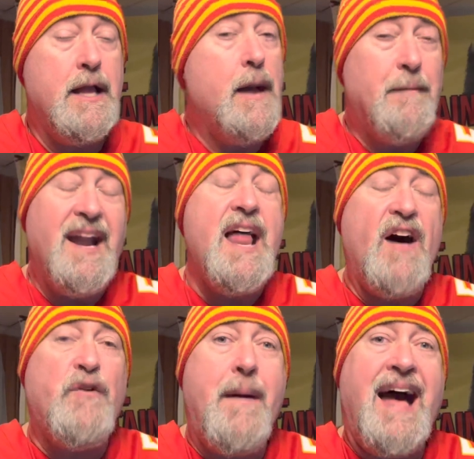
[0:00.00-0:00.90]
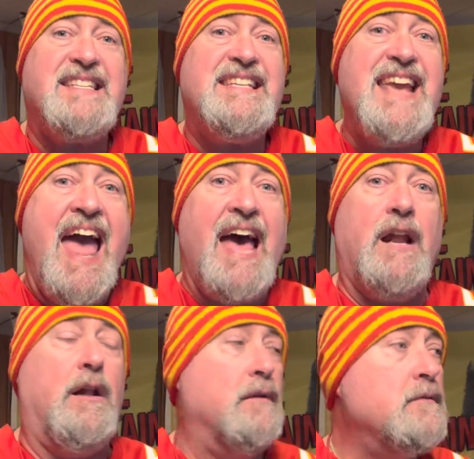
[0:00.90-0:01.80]
But enough about
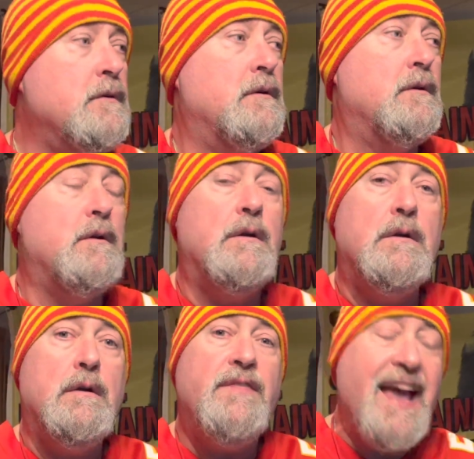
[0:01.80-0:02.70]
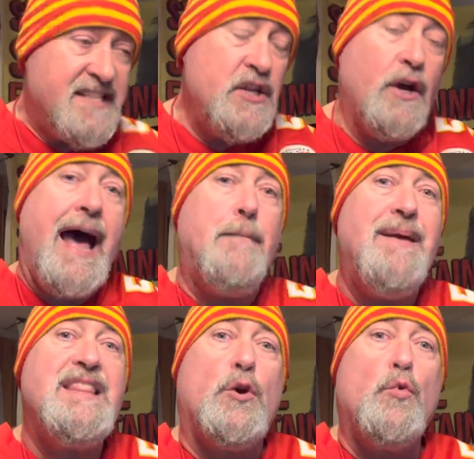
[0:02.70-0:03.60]
Seattle. They still got to
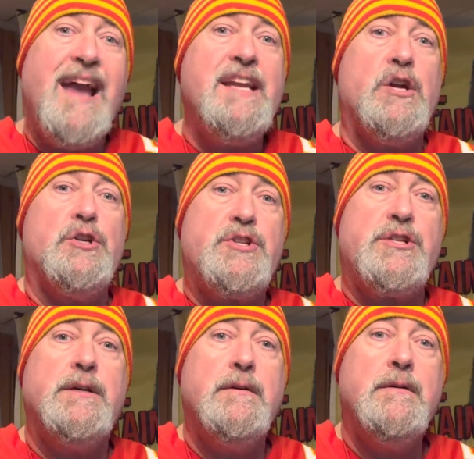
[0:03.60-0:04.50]
beat the Raiders.